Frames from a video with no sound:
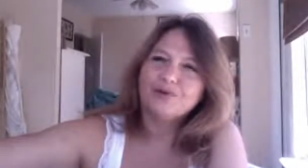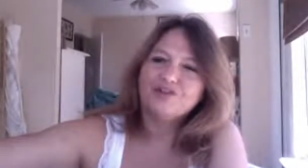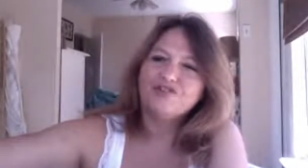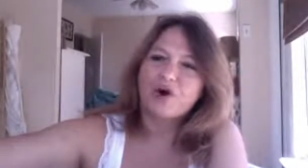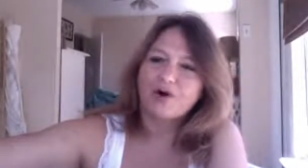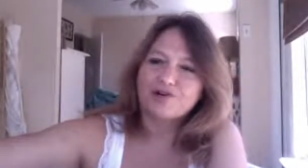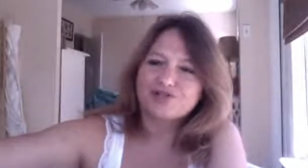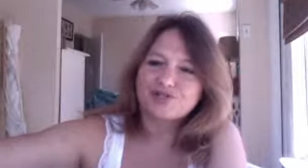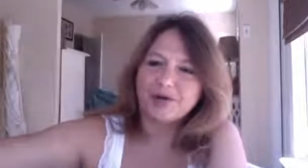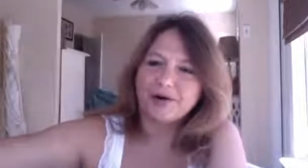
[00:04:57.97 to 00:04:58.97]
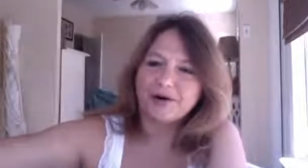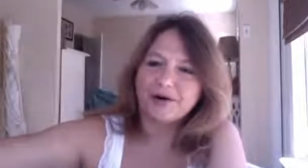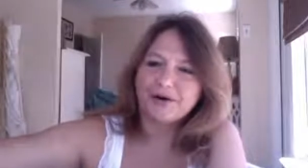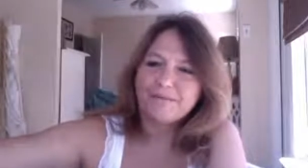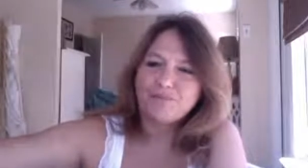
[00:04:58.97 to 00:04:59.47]
Dark
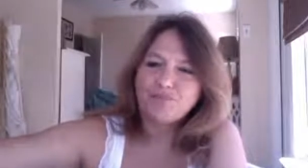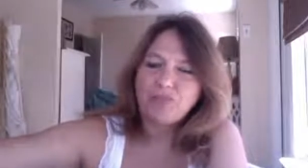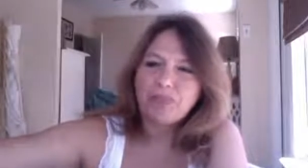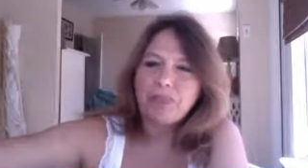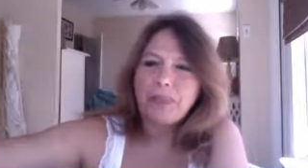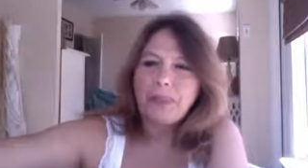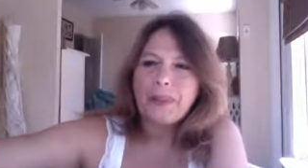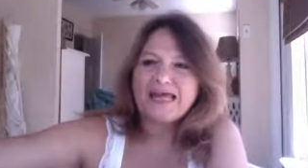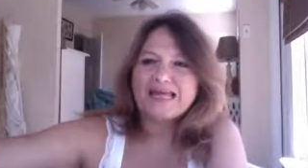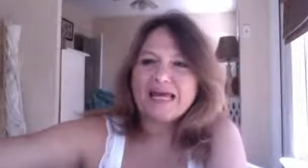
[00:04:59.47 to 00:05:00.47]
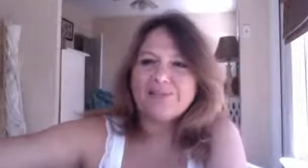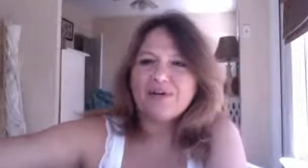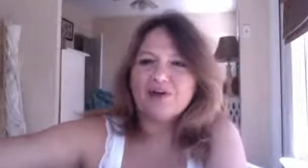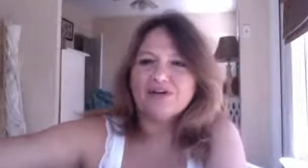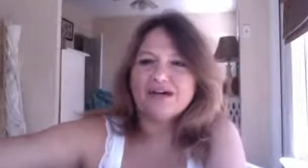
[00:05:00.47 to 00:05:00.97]
Star. It came
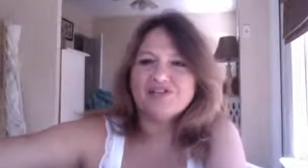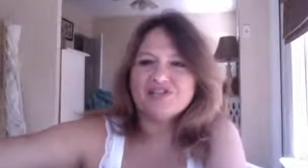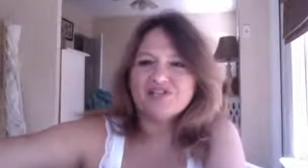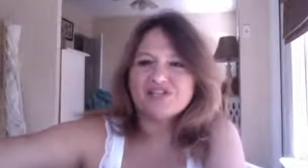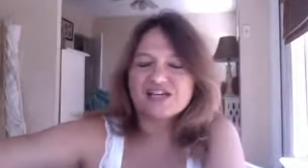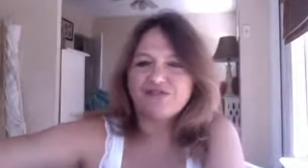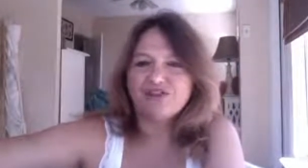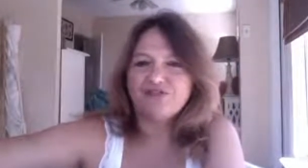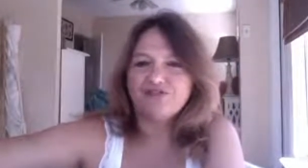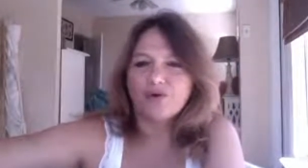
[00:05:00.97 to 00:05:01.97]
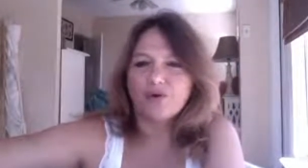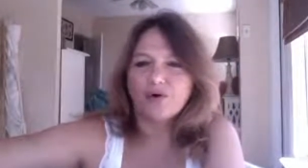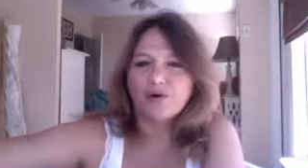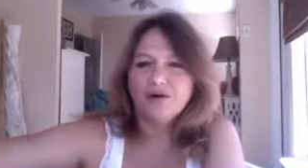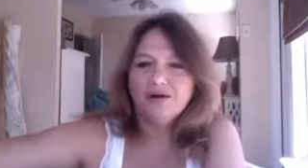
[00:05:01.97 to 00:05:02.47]
out in
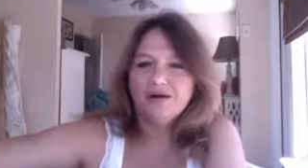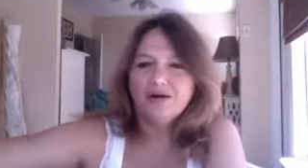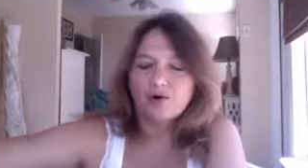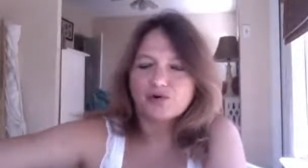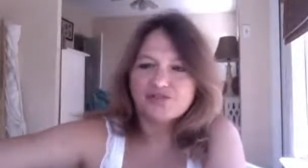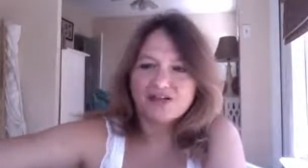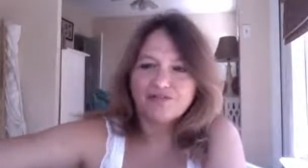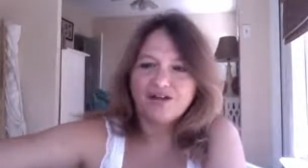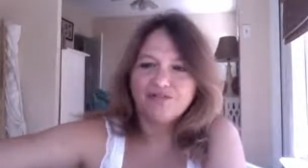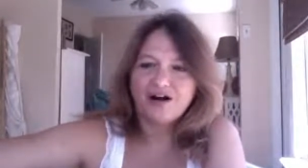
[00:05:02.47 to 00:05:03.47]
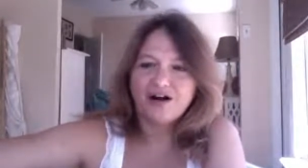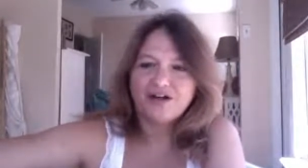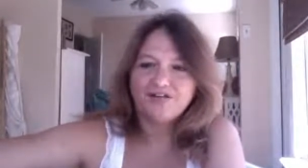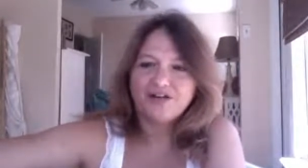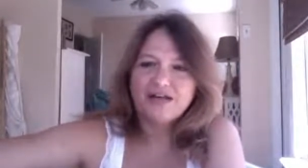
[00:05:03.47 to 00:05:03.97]
1974 or 75.